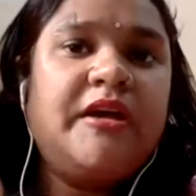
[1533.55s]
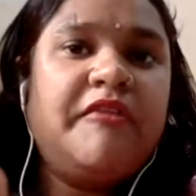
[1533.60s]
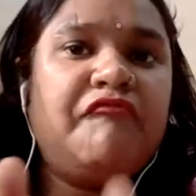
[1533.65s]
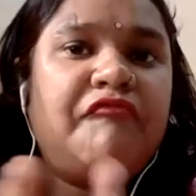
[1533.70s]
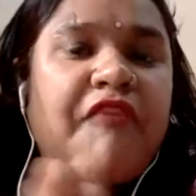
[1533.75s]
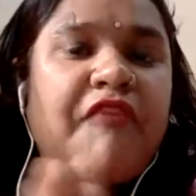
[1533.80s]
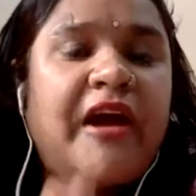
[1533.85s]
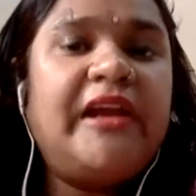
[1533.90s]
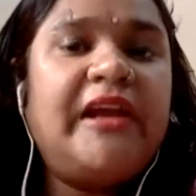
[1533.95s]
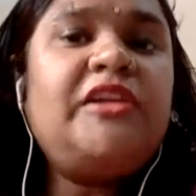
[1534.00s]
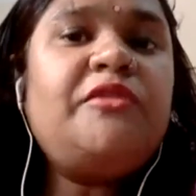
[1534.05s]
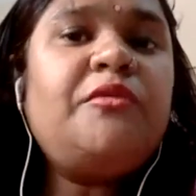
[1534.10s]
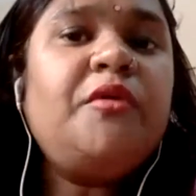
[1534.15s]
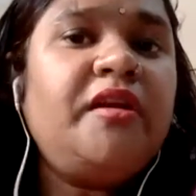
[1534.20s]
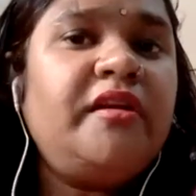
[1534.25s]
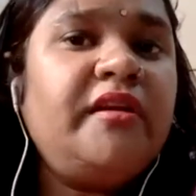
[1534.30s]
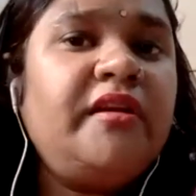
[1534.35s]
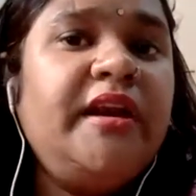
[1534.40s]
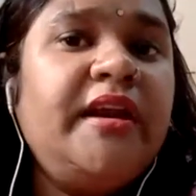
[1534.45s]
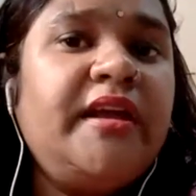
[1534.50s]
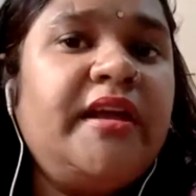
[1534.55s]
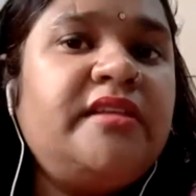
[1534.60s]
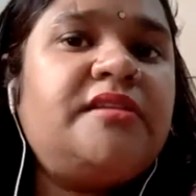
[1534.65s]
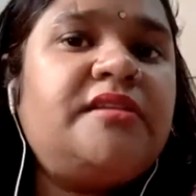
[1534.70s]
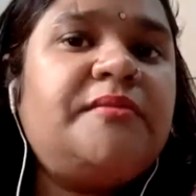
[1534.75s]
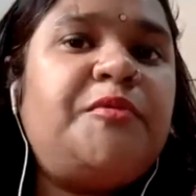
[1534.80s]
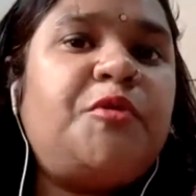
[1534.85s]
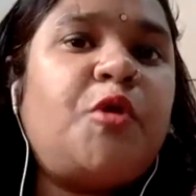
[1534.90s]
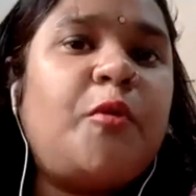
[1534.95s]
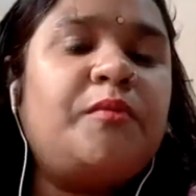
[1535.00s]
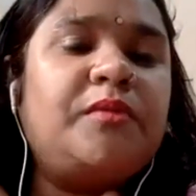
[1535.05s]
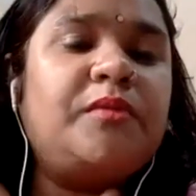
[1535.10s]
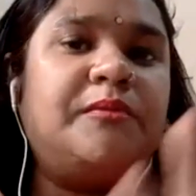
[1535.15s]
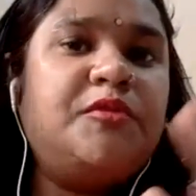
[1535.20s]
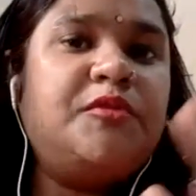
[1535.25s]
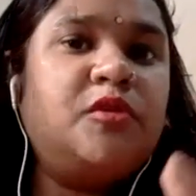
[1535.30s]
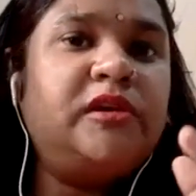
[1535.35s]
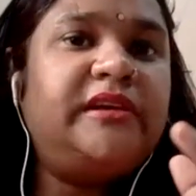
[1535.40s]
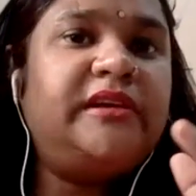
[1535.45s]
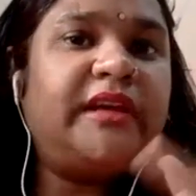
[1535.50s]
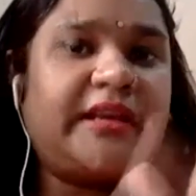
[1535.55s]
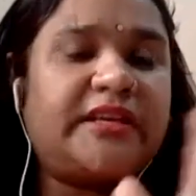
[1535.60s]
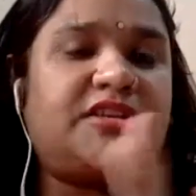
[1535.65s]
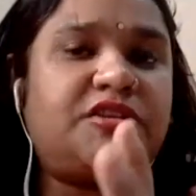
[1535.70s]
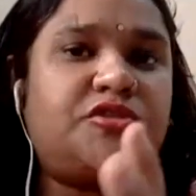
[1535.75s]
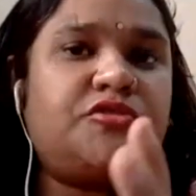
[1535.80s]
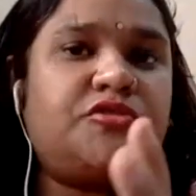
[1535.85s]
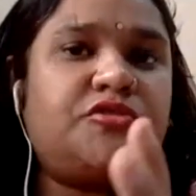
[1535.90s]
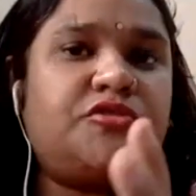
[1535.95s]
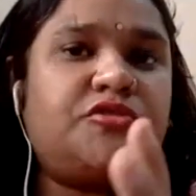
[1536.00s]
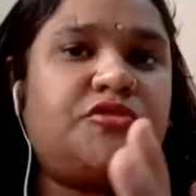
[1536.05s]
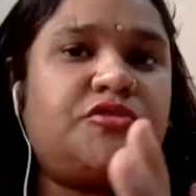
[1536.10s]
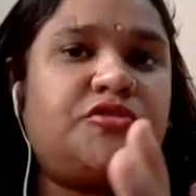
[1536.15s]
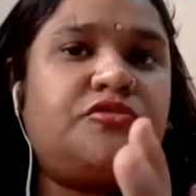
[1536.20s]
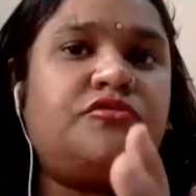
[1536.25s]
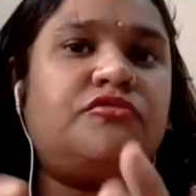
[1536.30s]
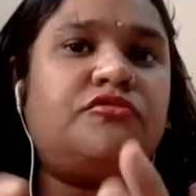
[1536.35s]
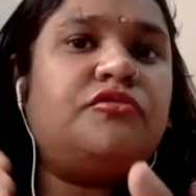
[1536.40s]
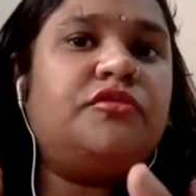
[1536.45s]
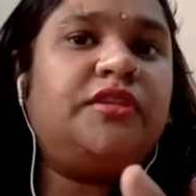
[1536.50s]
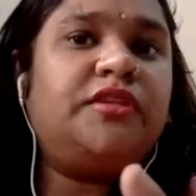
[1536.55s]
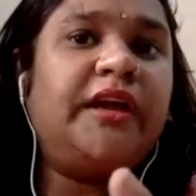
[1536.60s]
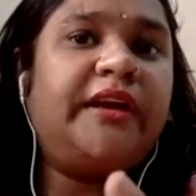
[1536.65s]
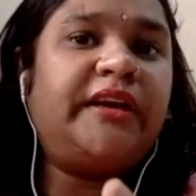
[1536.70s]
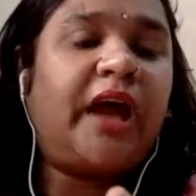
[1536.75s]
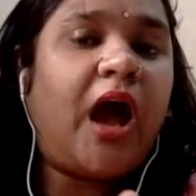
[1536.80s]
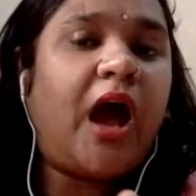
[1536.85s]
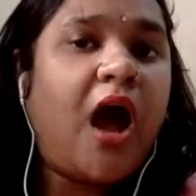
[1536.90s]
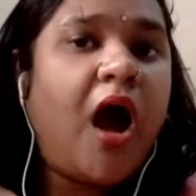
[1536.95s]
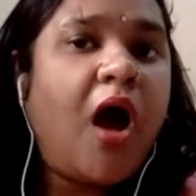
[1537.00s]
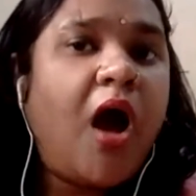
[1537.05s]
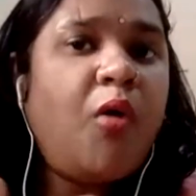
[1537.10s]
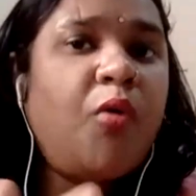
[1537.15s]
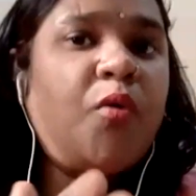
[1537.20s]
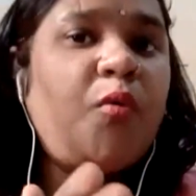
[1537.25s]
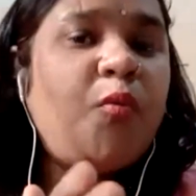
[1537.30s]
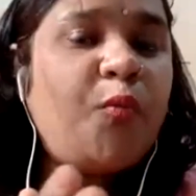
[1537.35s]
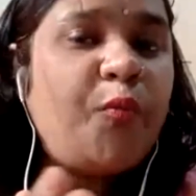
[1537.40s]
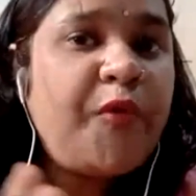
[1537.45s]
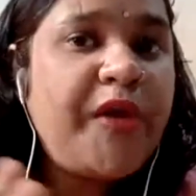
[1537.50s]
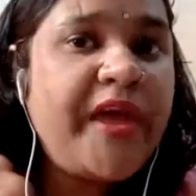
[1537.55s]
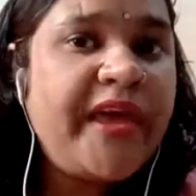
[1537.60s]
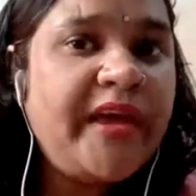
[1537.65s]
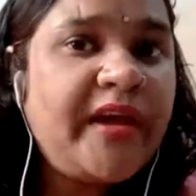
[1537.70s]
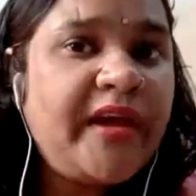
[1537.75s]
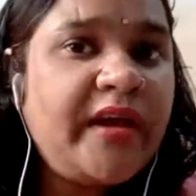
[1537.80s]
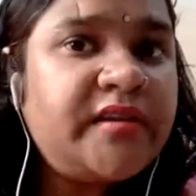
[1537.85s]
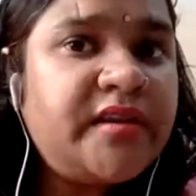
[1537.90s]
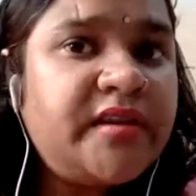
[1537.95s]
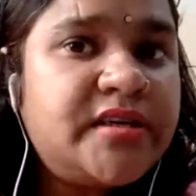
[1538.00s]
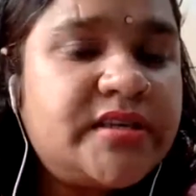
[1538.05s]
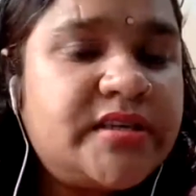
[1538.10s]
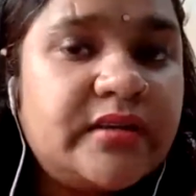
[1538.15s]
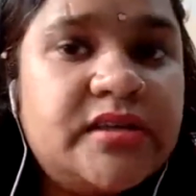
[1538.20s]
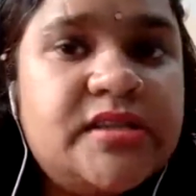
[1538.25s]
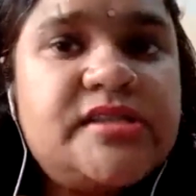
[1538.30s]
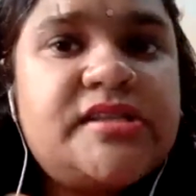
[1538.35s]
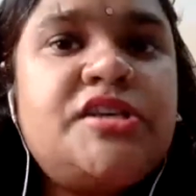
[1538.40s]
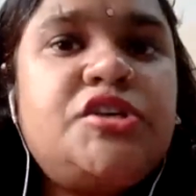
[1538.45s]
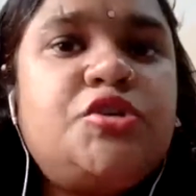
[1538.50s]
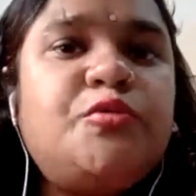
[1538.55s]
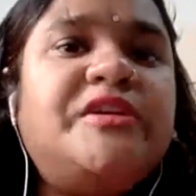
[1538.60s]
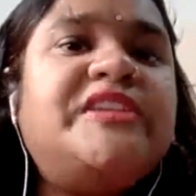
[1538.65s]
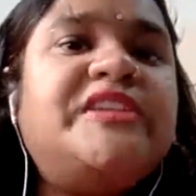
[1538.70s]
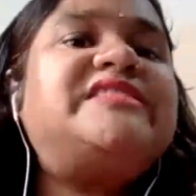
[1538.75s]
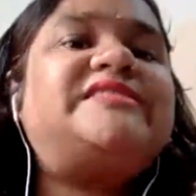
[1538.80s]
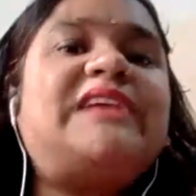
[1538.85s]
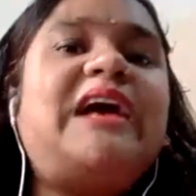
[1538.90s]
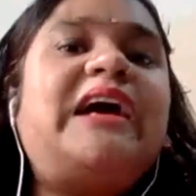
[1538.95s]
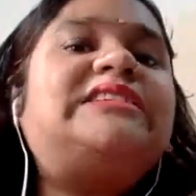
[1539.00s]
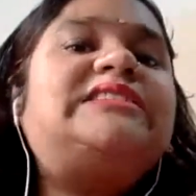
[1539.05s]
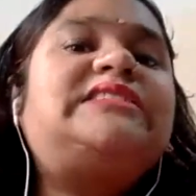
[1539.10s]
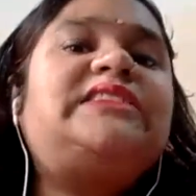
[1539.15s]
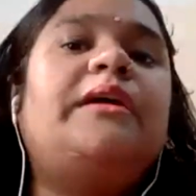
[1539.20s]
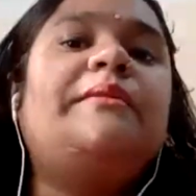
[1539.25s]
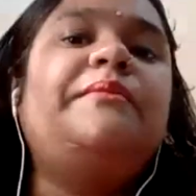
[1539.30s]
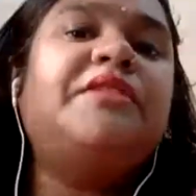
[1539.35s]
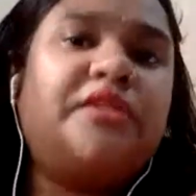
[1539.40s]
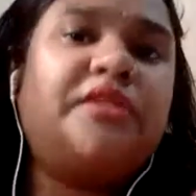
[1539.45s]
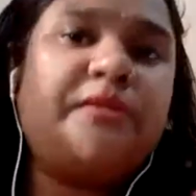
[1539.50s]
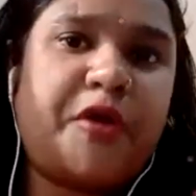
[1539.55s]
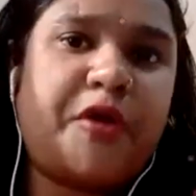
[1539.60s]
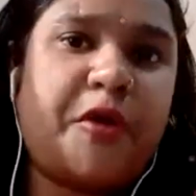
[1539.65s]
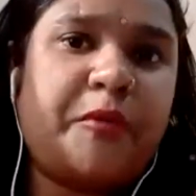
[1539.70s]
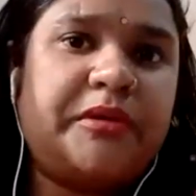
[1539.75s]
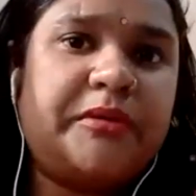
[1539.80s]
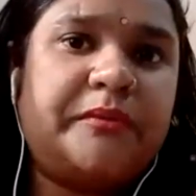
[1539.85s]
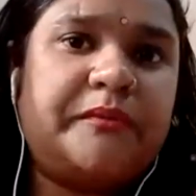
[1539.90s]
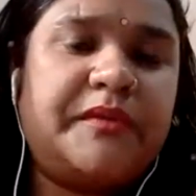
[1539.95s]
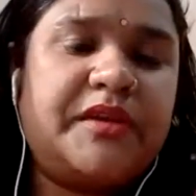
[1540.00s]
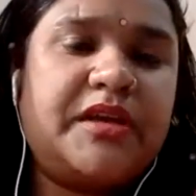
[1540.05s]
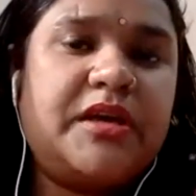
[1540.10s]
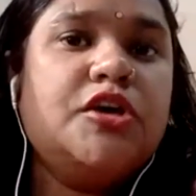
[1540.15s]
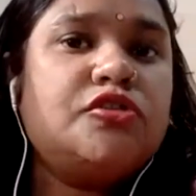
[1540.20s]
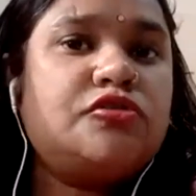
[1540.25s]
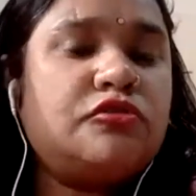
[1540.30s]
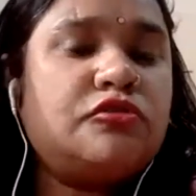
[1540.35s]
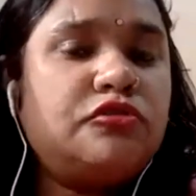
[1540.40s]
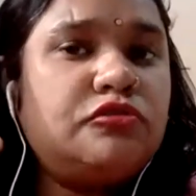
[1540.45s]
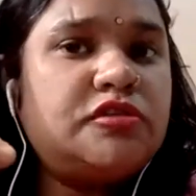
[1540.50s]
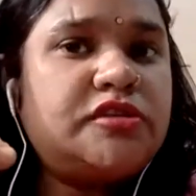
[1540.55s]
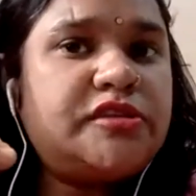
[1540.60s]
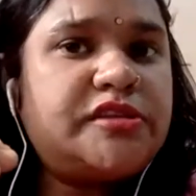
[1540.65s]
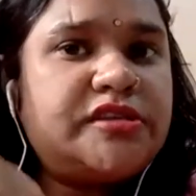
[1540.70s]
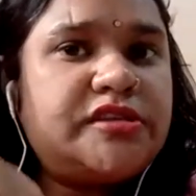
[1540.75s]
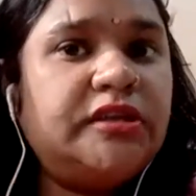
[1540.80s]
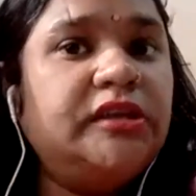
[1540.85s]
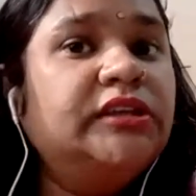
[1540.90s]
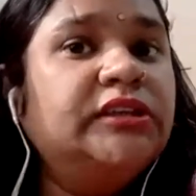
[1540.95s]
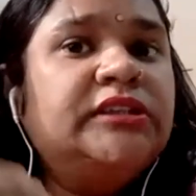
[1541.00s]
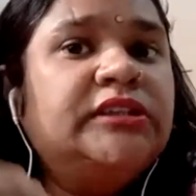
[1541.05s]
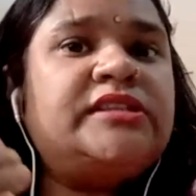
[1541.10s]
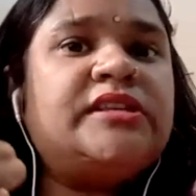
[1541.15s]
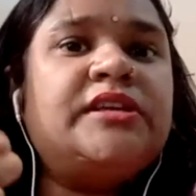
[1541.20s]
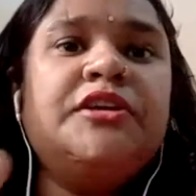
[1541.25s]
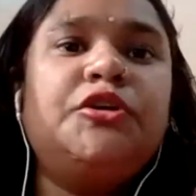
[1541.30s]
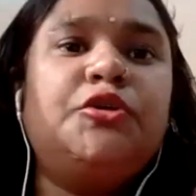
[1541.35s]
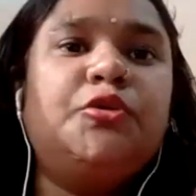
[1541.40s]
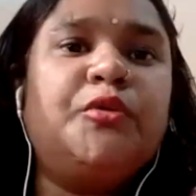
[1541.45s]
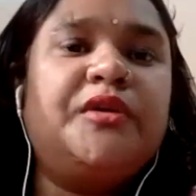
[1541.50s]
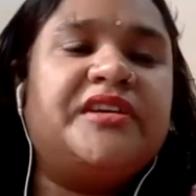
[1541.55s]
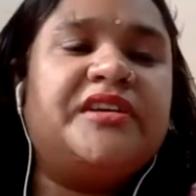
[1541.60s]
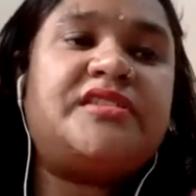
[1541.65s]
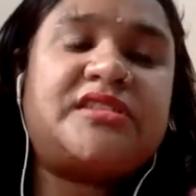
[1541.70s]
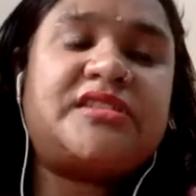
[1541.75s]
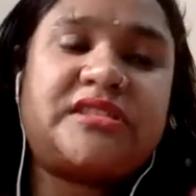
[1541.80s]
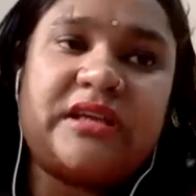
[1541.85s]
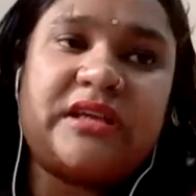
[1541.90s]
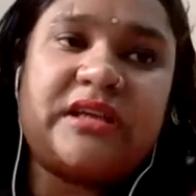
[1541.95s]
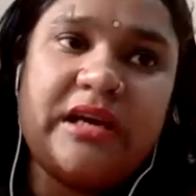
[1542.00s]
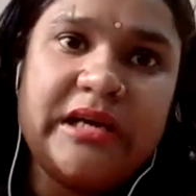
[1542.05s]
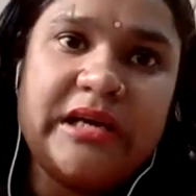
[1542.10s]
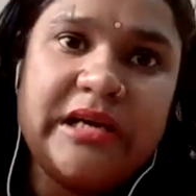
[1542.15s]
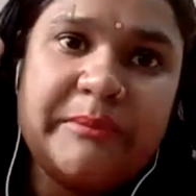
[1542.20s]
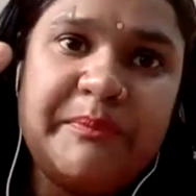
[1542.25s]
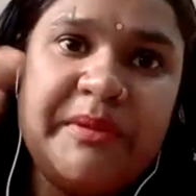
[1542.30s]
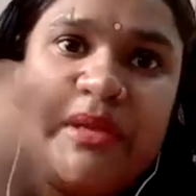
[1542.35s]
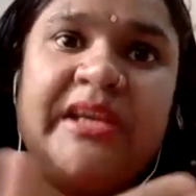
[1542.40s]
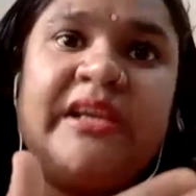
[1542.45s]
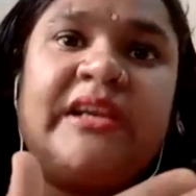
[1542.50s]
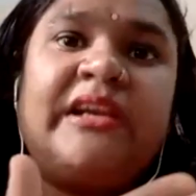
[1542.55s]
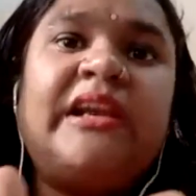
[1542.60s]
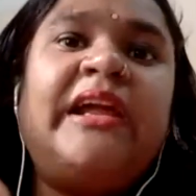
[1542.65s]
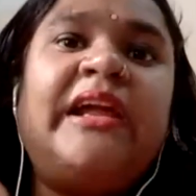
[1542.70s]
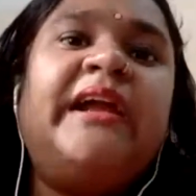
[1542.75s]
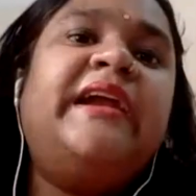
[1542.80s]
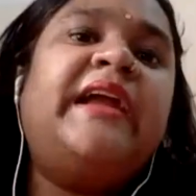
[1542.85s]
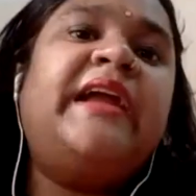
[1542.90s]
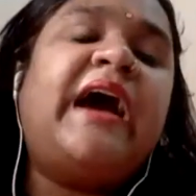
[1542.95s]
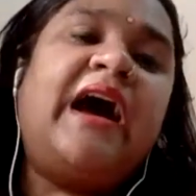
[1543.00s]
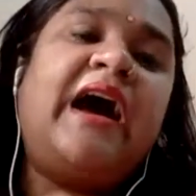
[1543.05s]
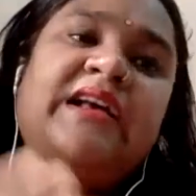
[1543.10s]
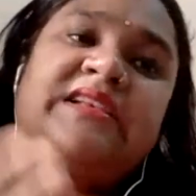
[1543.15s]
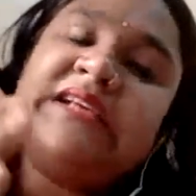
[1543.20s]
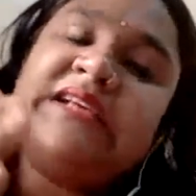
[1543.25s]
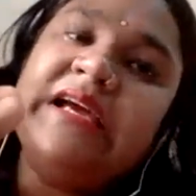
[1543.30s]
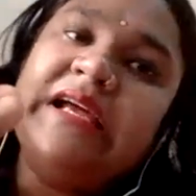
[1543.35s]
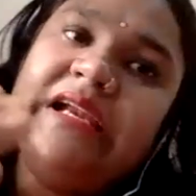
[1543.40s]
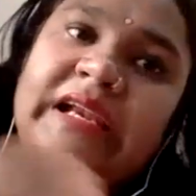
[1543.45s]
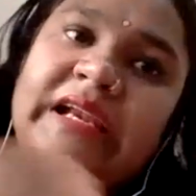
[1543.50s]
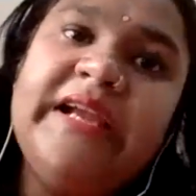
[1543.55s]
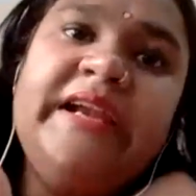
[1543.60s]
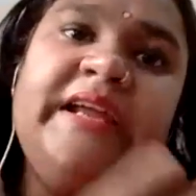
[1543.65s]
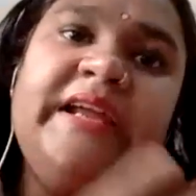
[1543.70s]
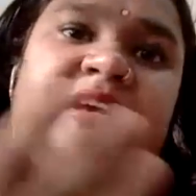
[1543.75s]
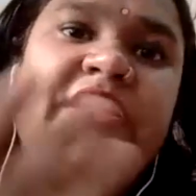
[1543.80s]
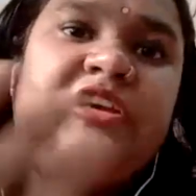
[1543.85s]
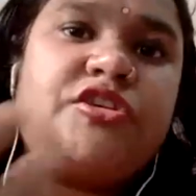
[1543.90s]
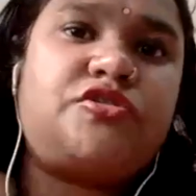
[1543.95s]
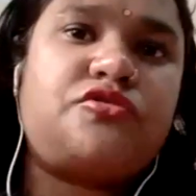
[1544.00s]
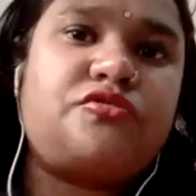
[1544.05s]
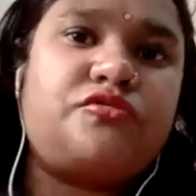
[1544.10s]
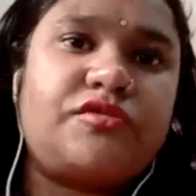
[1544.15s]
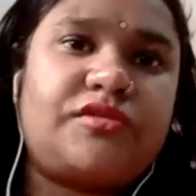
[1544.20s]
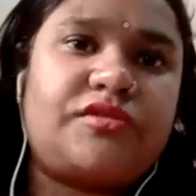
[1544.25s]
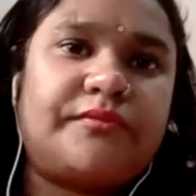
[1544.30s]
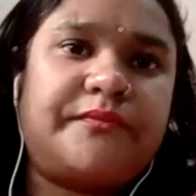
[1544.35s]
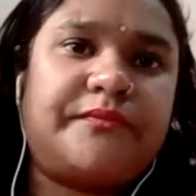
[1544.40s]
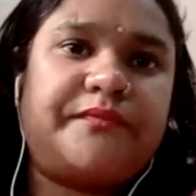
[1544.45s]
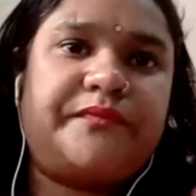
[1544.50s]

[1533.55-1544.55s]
While you are reading the problem, you'll get to know that how where the turns and twist has come in the problem. So those turns and twists being laid as leading issues.